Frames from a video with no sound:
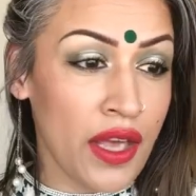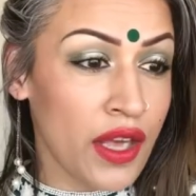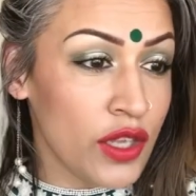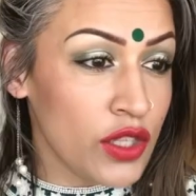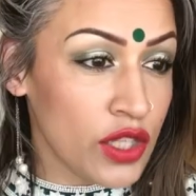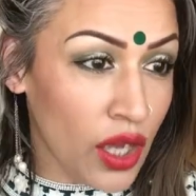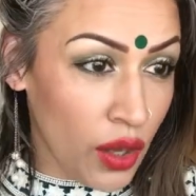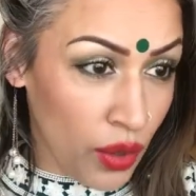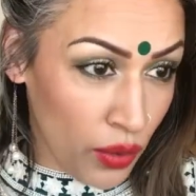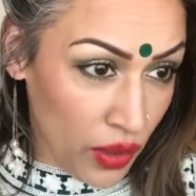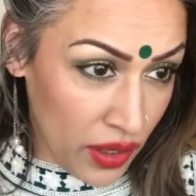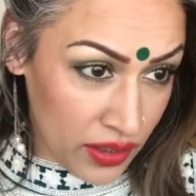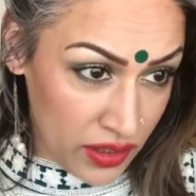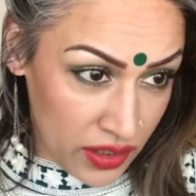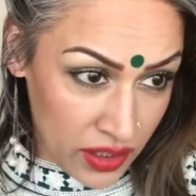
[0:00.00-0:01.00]
So
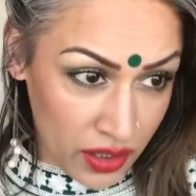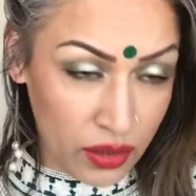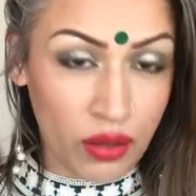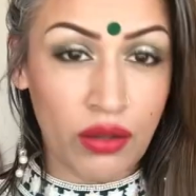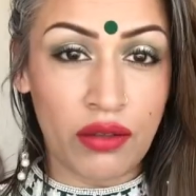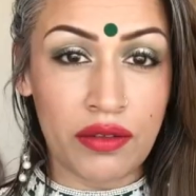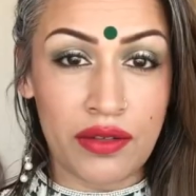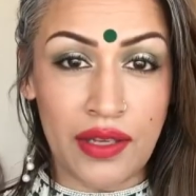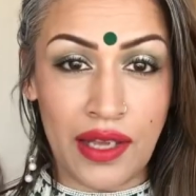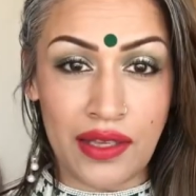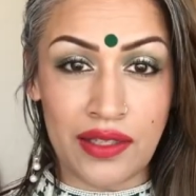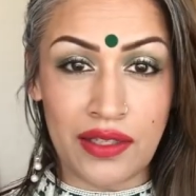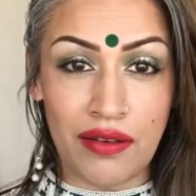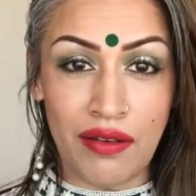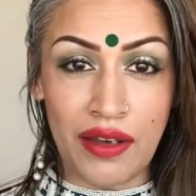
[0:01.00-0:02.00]
until next
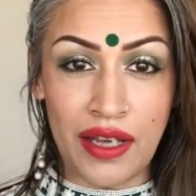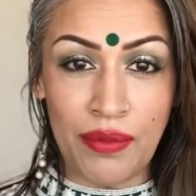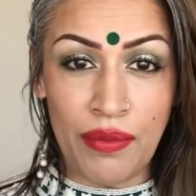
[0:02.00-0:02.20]
time,